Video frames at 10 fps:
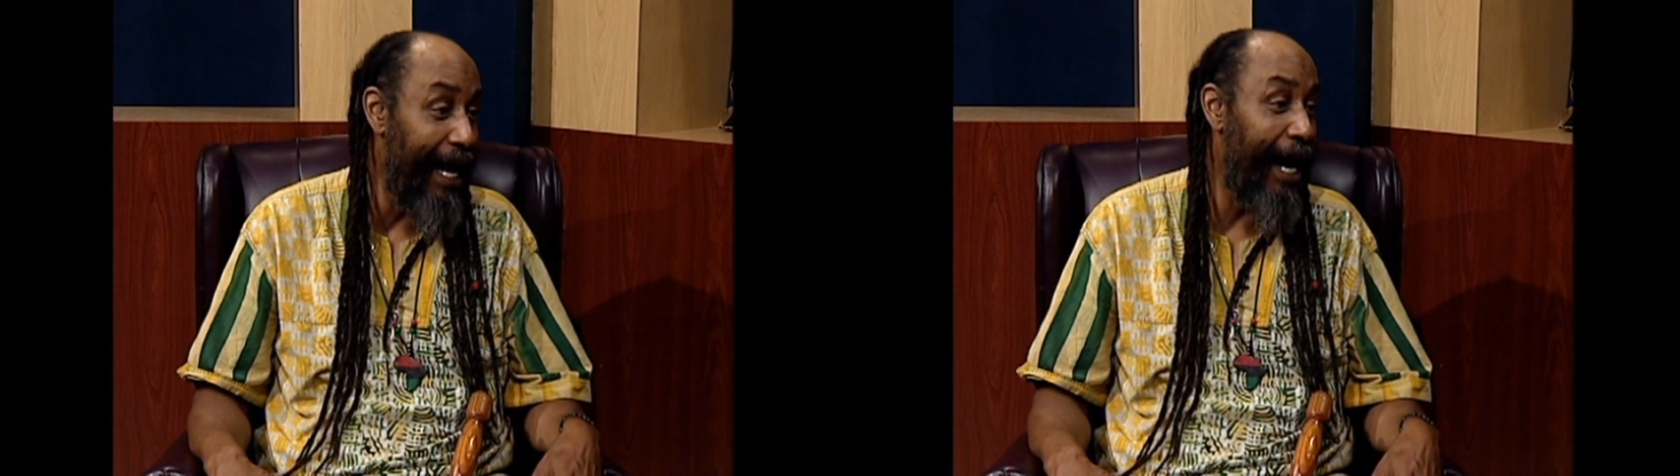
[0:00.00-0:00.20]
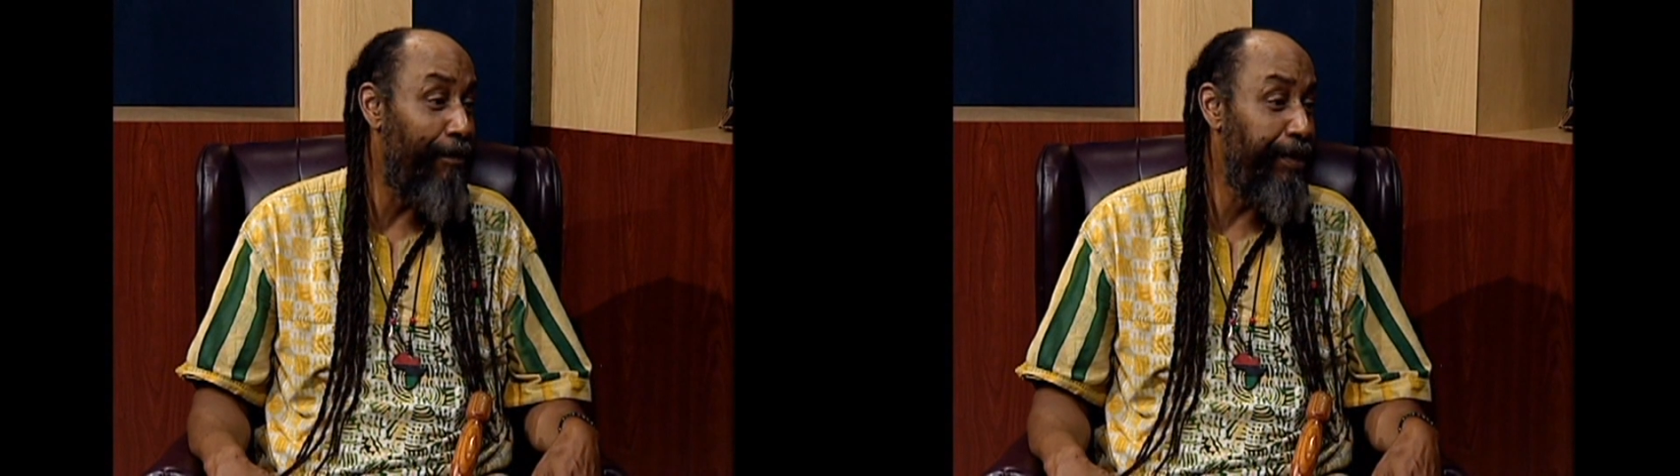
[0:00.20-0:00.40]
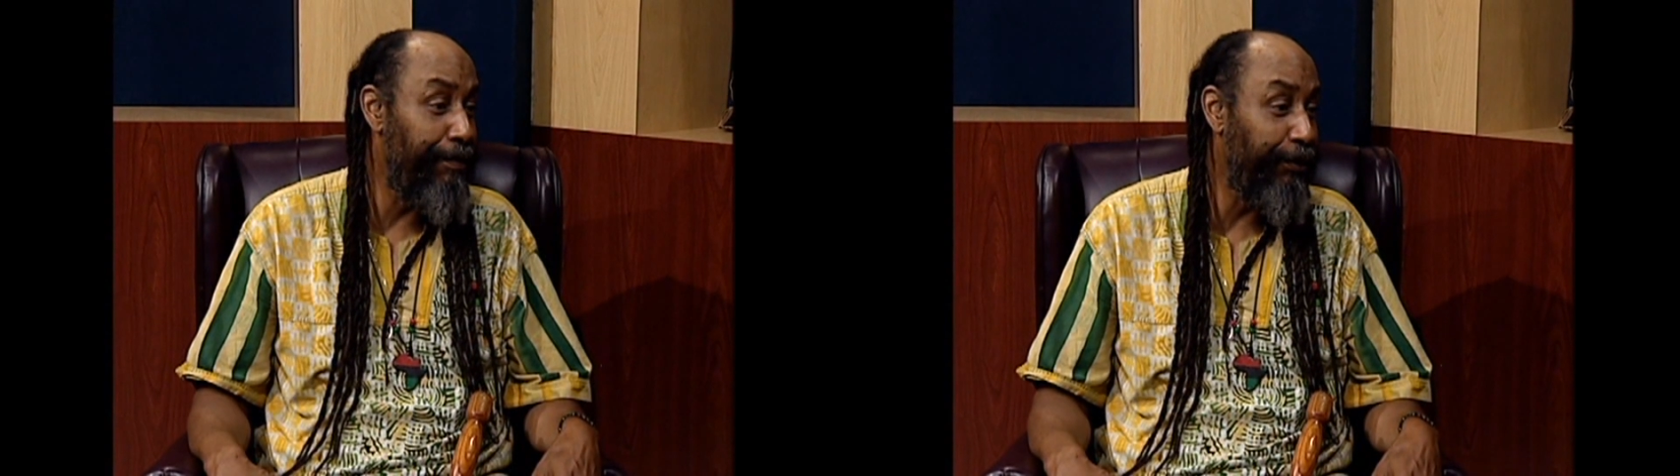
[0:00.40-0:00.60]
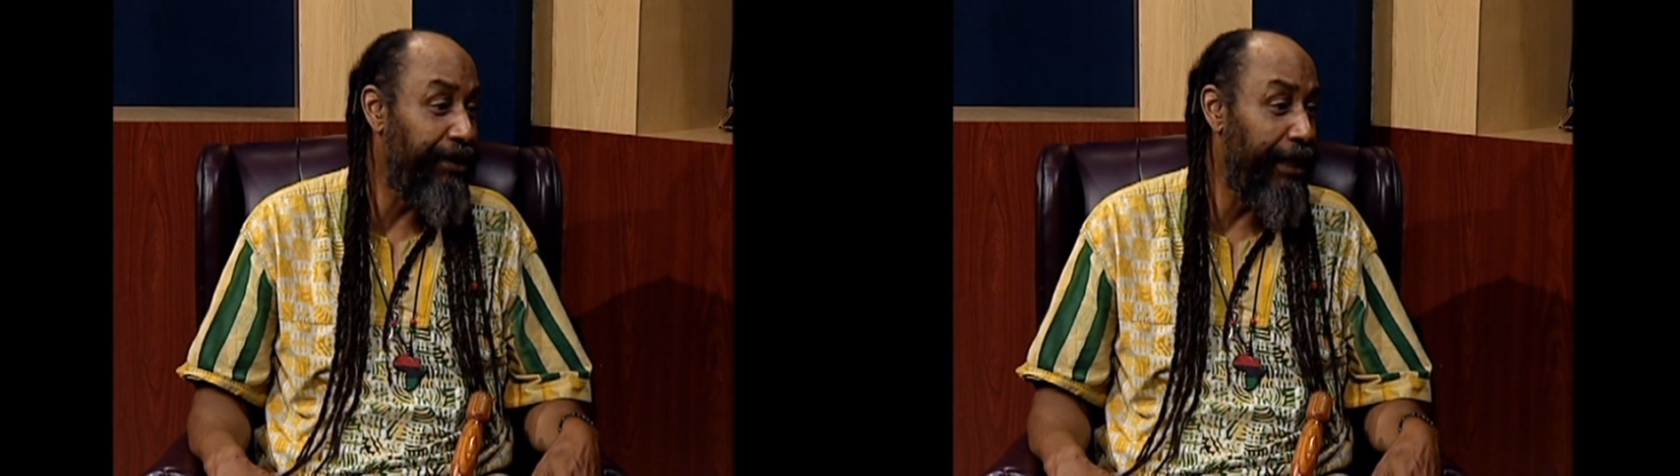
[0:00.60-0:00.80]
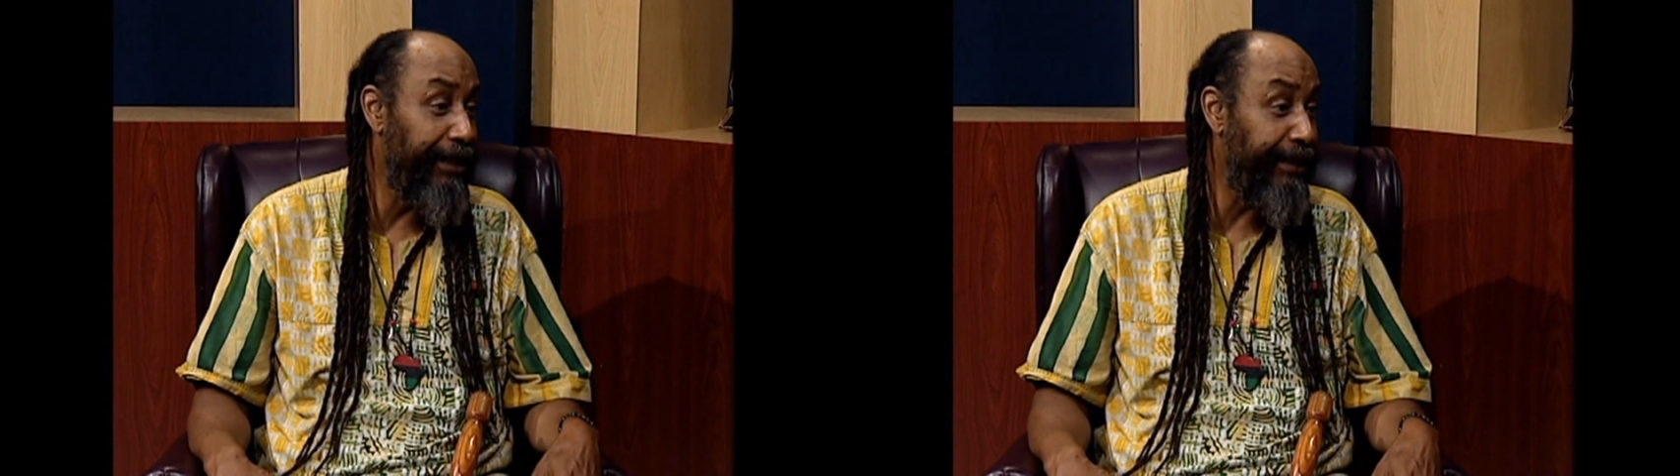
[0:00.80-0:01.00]
our people
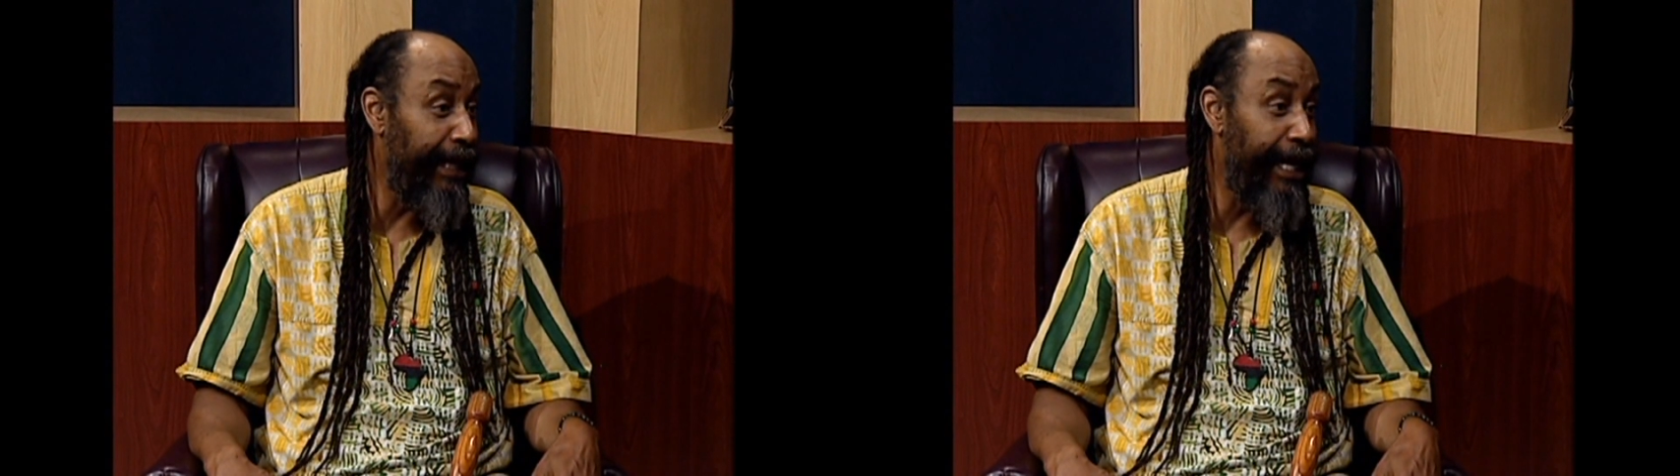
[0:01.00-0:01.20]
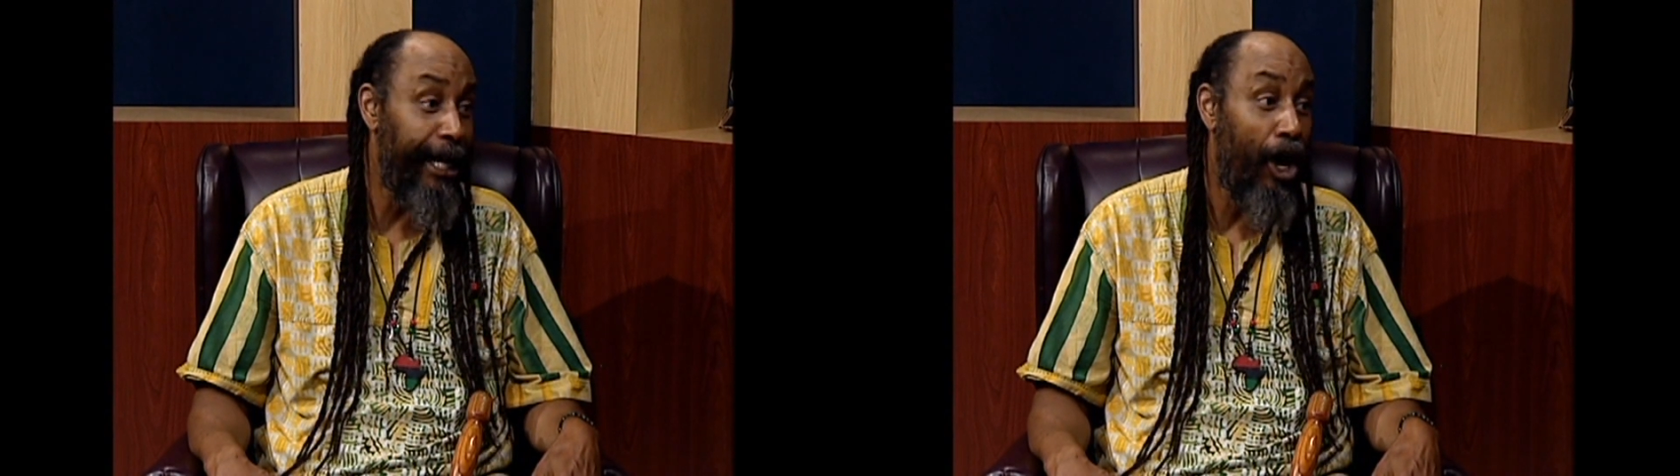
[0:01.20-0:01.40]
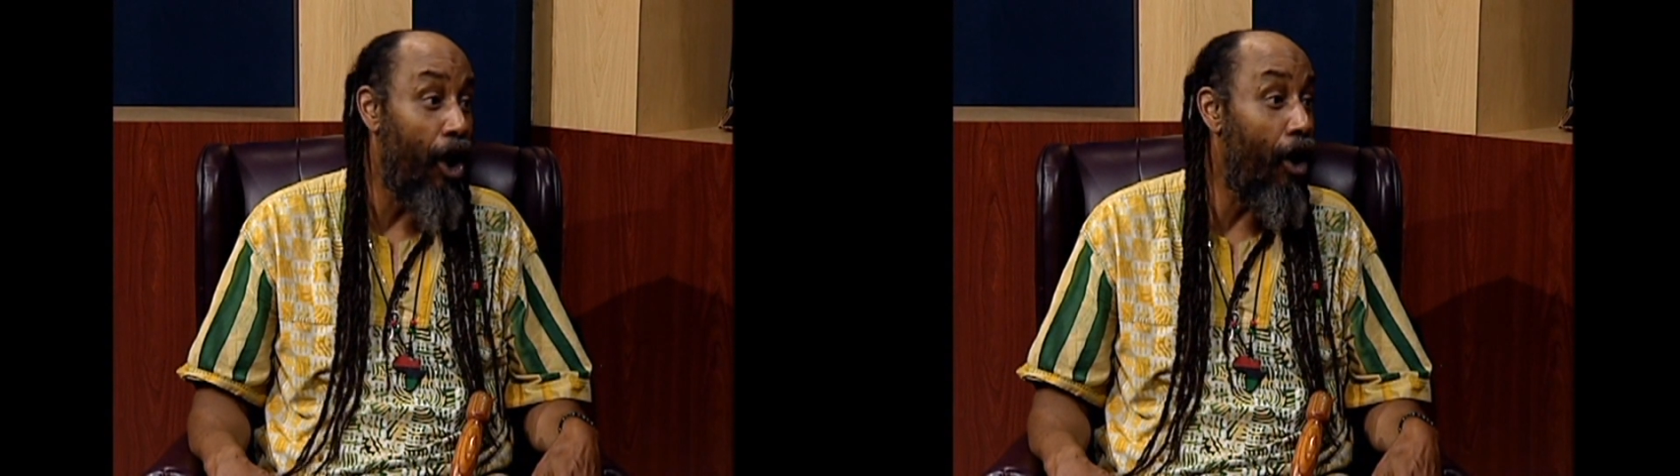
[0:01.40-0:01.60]
to understand